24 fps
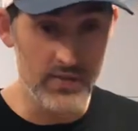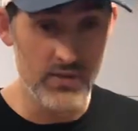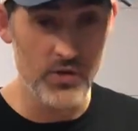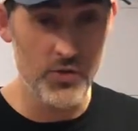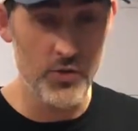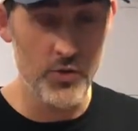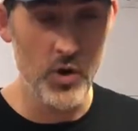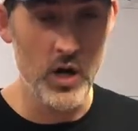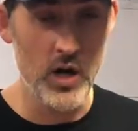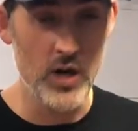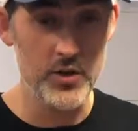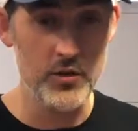give it
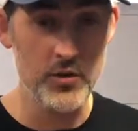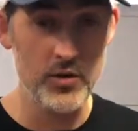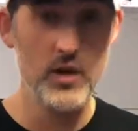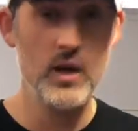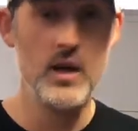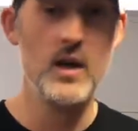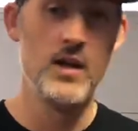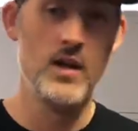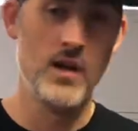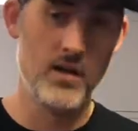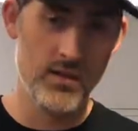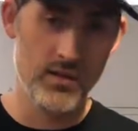throttle,
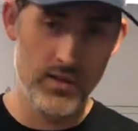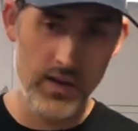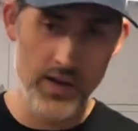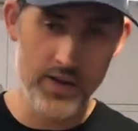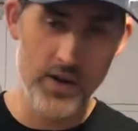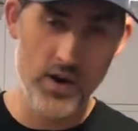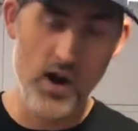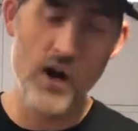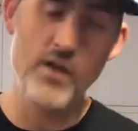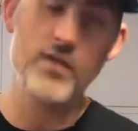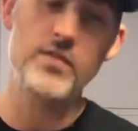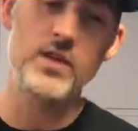
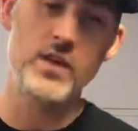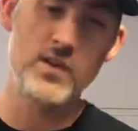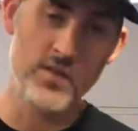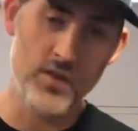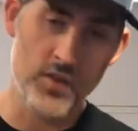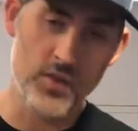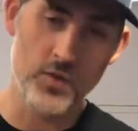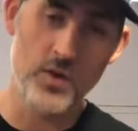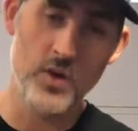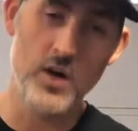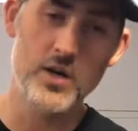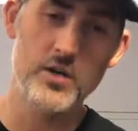let off, give
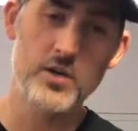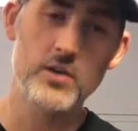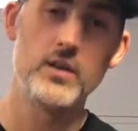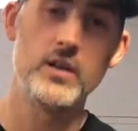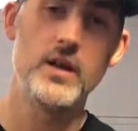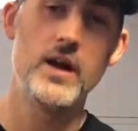it throttle,